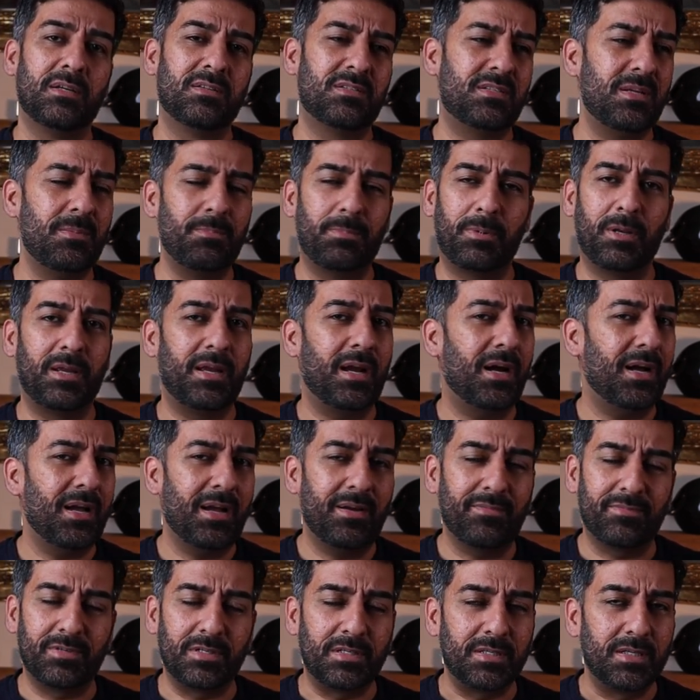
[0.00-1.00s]
Simply, I
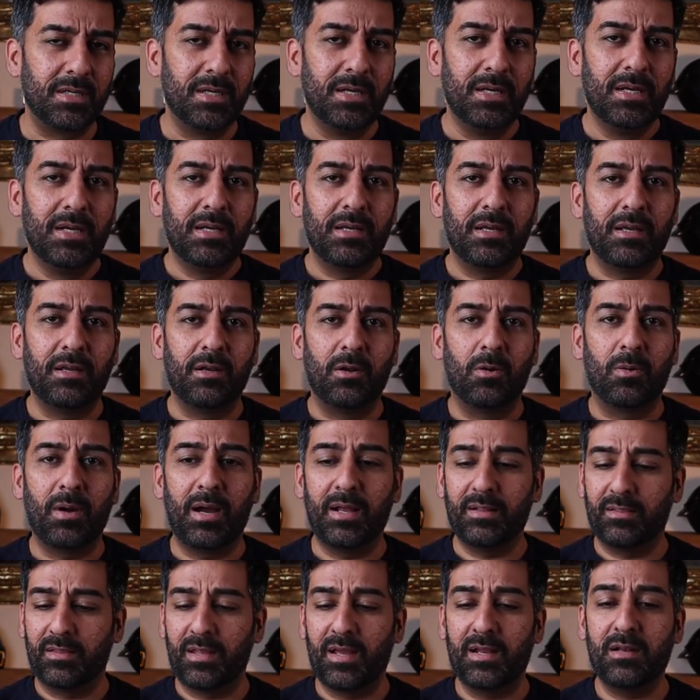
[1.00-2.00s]
haven't, you know,
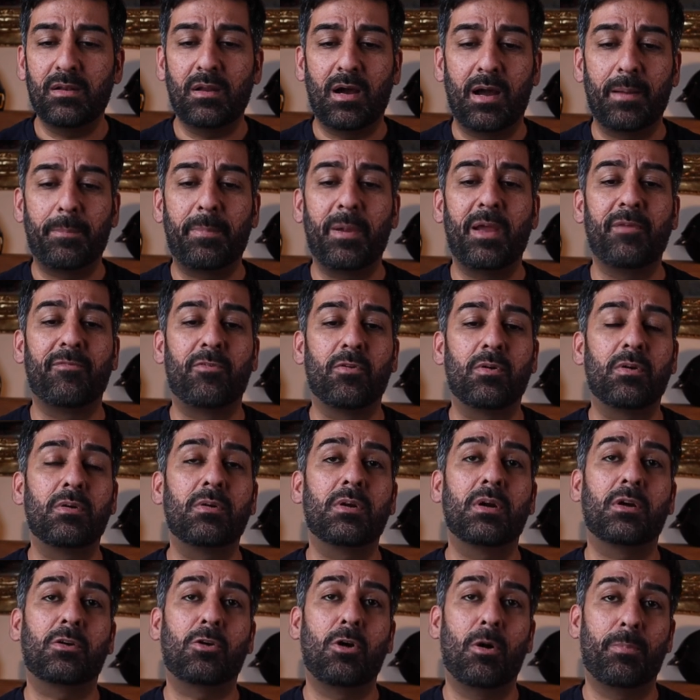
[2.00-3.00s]
and then I pay
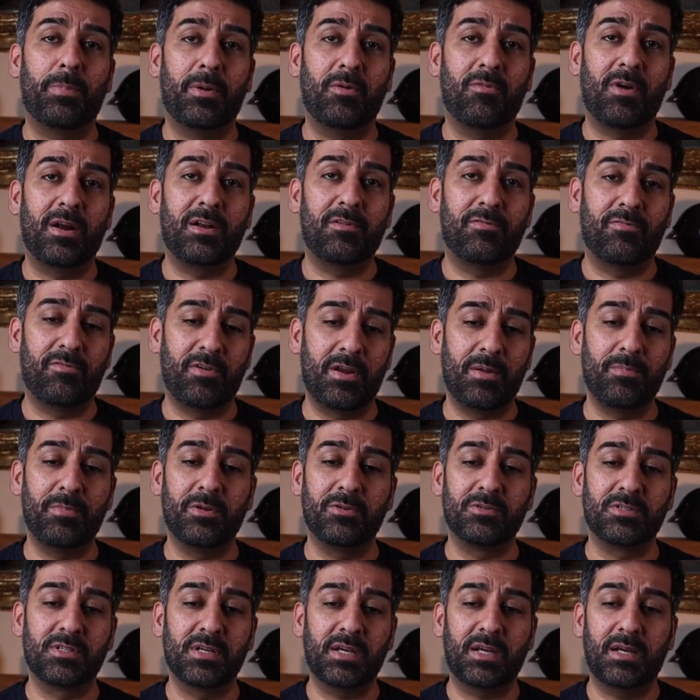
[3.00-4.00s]
for copyright free
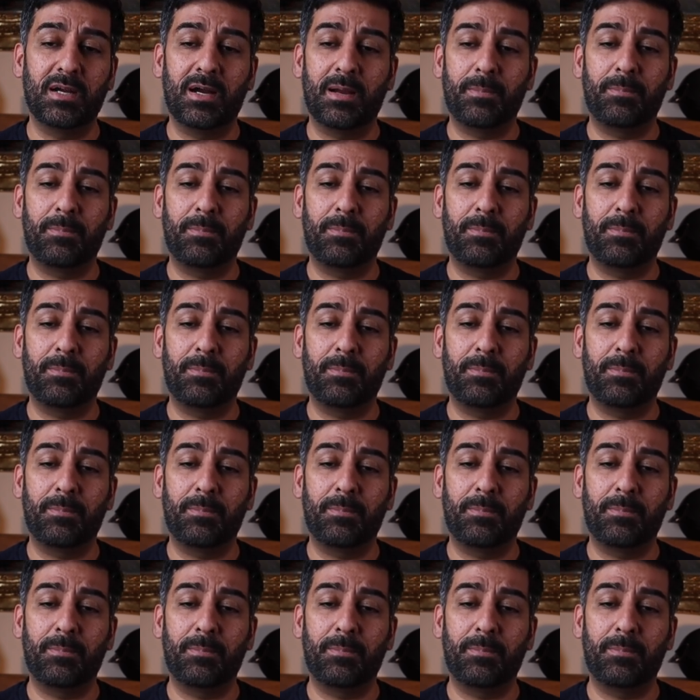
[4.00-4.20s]
music.